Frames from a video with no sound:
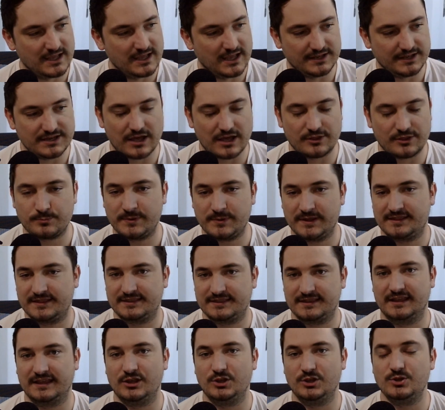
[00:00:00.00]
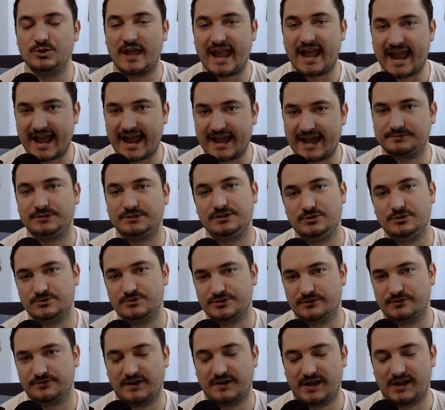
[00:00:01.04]
Another big thing, you have to use
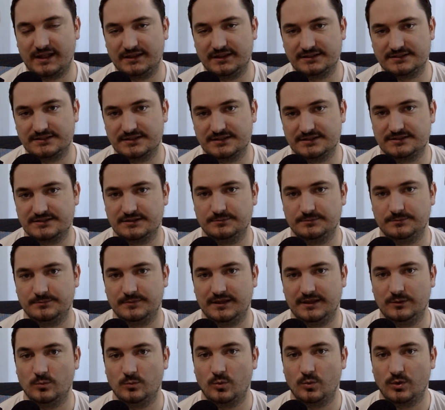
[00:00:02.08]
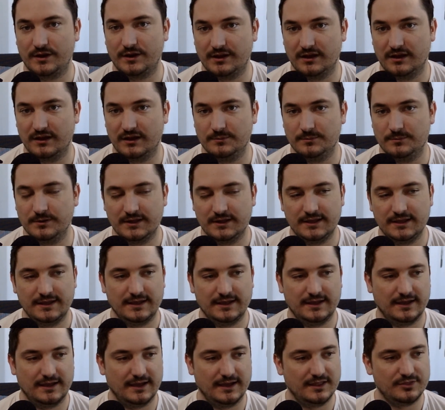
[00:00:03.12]
our filing system in OneHub.
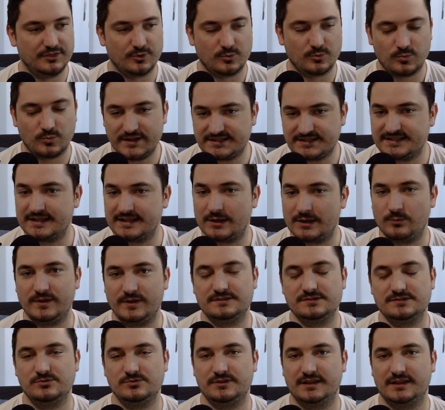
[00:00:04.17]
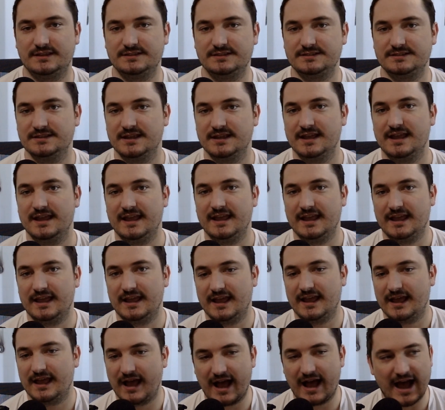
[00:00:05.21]
The reason that we do this,
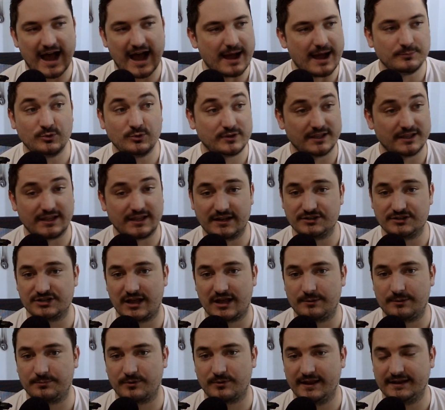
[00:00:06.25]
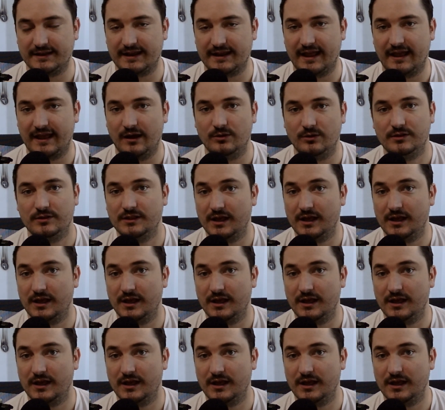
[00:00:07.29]
I'm looking at a job right now.